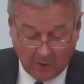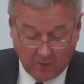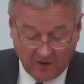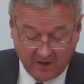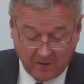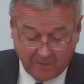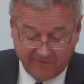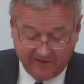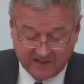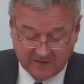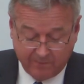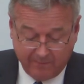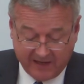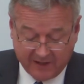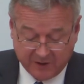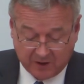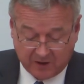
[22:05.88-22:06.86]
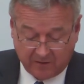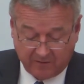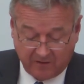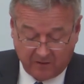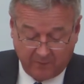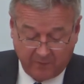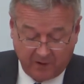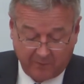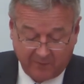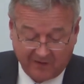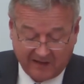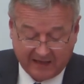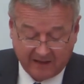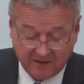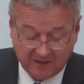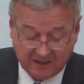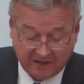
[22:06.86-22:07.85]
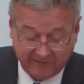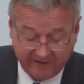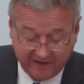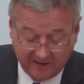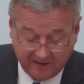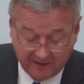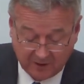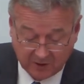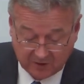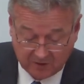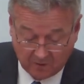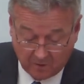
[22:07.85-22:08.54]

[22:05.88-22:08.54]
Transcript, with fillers: One obvious measure of the popularity of English